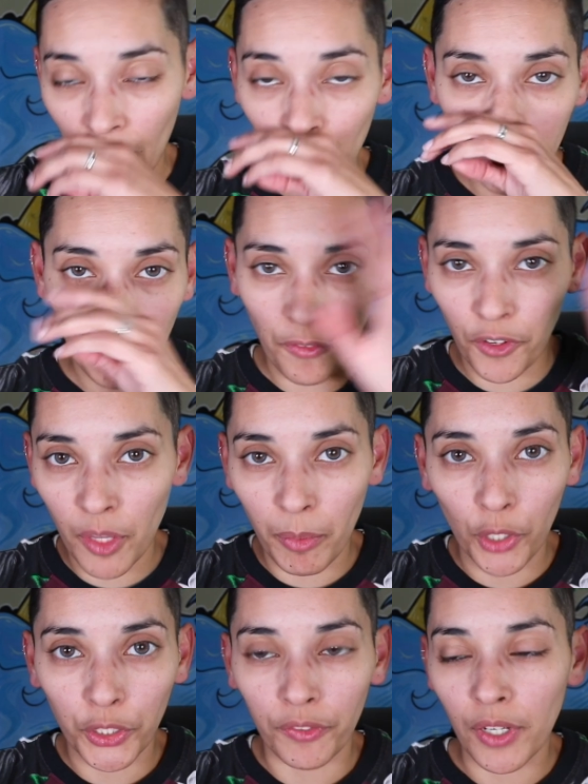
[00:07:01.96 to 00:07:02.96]
I got respect no, for the
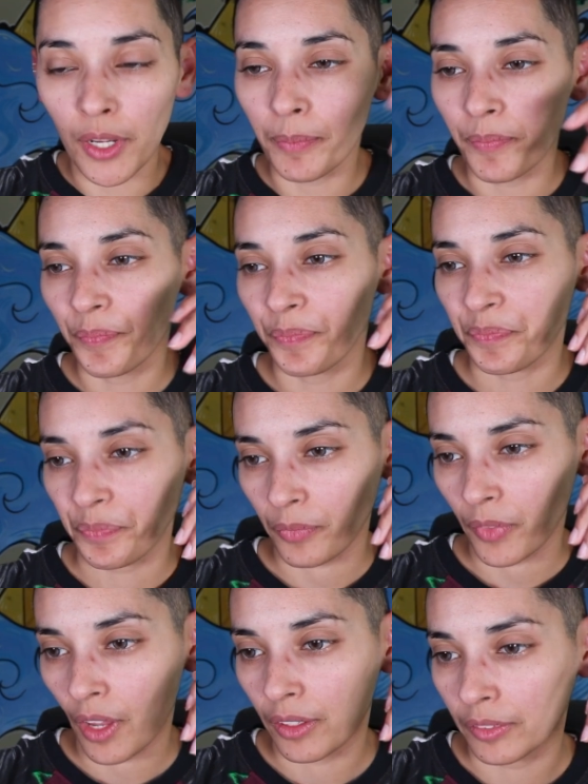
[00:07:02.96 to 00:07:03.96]
job. both of them. Nice one, mate.